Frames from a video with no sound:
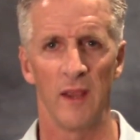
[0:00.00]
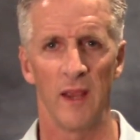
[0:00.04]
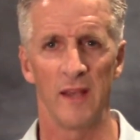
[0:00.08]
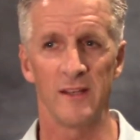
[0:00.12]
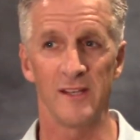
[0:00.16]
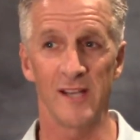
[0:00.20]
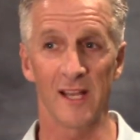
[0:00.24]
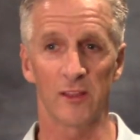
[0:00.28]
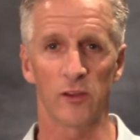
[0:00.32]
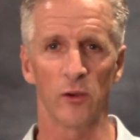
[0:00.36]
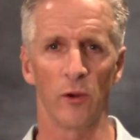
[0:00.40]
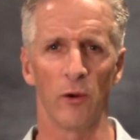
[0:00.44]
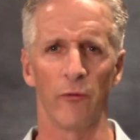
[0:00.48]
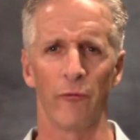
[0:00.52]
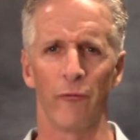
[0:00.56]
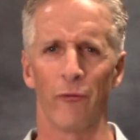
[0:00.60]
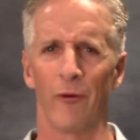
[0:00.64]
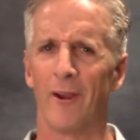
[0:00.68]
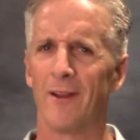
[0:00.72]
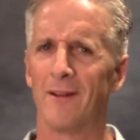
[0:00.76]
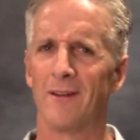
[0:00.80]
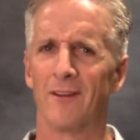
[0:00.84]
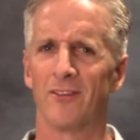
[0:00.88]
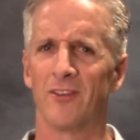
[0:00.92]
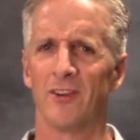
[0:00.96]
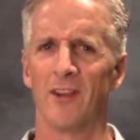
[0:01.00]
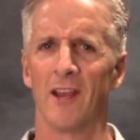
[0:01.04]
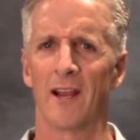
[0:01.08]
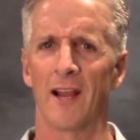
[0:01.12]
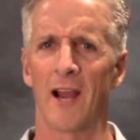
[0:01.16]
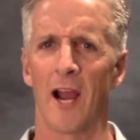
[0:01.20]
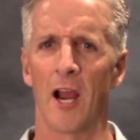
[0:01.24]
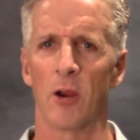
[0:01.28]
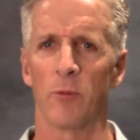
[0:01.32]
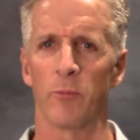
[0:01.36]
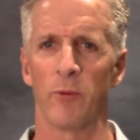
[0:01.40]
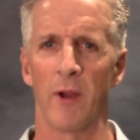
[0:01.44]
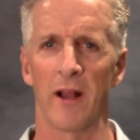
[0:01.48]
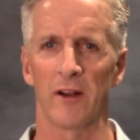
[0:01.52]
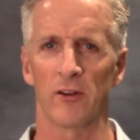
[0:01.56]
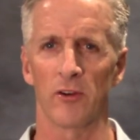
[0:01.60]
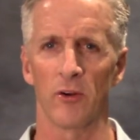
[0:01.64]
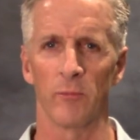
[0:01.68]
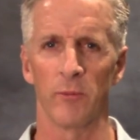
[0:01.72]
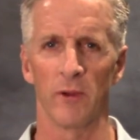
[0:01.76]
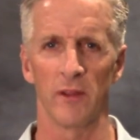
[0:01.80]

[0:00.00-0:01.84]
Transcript: and yet they're afraid to see a chiropractor,